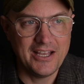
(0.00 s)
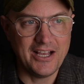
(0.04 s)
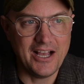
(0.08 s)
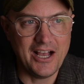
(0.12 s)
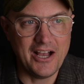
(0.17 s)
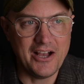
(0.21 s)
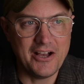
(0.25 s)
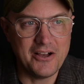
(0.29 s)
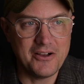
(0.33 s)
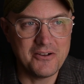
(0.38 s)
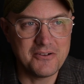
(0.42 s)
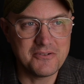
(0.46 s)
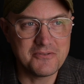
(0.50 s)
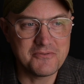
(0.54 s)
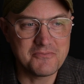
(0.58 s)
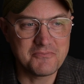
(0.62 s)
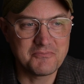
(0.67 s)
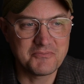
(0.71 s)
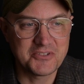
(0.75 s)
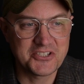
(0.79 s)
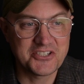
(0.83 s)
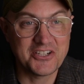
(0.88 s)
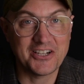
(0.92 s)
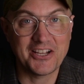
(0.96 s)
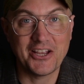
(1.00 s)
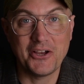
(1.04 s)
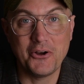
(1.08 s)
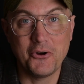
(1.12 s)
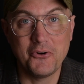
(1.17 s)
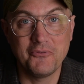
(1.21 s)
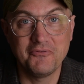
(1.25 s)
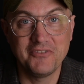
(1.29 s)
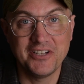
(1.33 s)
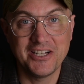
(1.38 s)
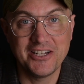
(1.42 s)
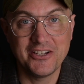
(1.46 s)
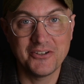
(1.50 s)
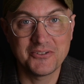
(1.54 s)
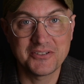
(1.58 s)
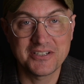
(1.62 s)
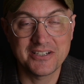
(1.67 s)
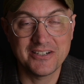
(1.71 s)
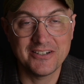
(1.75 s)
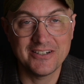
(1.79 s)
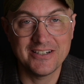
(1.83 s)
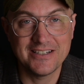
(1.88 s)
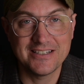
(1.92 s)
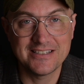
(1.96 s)
stuck-at-home video
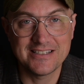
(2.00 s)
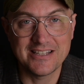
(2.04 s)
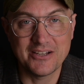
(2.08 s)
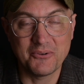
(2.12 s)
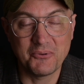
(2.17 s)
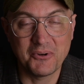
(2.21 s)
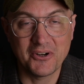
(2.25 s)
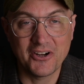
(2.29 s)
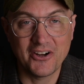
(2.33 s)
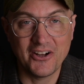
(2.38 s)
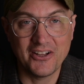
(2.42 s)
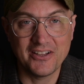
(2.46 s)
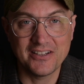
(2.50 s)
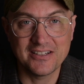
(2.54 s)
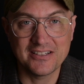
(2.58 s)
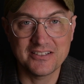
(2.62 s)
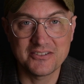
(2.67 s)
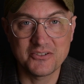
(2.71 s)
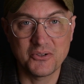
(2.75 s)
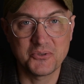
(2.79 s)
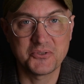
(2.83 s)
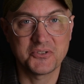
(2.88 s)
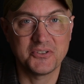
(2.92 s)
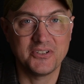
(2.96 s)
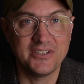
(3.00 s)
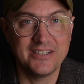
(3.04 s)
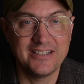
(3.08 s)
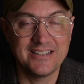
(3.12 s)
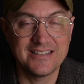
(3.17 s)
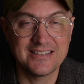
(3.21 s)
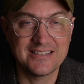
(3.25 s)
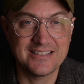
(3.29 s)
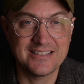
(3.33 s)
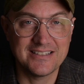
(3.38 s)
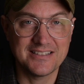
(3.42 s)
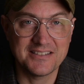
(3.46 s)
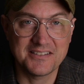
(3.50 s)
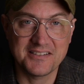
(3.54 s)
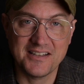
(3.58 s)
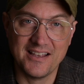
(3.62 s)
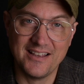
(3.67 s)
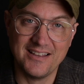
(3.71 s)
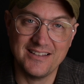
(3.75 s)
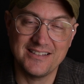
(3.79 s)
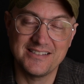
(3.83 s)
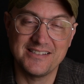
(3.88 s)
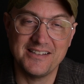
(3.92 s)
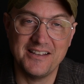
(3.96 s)
series that we're calling Socially Distant
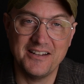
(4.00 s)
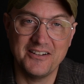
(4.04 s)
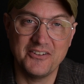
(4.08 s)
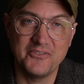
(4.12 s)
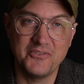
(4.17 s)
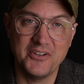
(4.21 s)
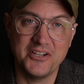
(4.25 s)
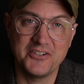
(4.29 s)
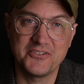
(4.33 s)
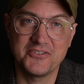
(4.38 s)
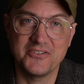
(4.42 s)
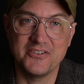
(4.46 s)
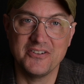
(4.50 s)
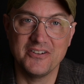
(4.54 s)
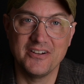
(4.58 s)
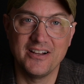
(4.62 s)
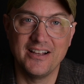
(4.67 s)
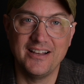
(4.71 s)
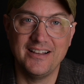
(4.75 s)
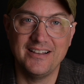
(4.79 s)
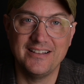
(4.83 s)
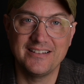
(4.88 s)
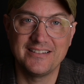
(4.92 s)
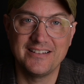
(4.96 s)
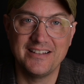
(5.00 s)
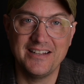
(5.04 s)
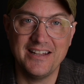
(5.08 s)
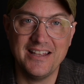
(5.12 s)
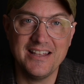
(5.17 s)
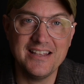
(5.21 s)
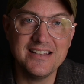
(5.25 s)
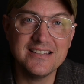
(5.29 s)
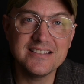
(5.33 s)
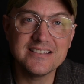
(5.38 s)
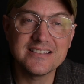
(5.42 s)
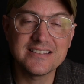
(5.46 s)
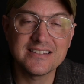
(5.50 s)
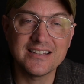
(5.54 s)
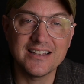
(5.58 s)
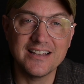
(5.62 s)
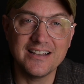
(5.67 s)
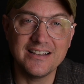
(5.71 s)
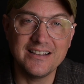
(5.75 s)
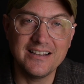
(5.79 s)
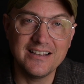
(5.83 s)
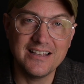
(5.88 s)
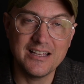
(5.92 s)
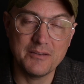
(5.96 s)
Science and Adventure. Today's
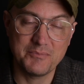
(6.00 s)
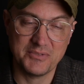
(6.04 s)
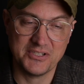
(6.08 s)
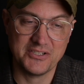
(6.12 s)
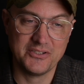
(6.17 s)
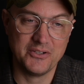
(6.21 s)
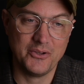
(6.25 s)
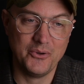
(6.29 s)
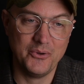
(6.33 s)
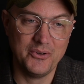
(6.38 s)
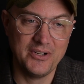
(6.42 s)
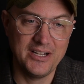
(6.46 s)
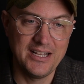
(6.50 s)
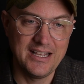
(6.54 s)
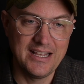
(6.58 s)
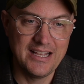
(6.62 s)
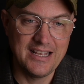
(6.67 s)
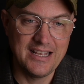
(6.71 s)
episode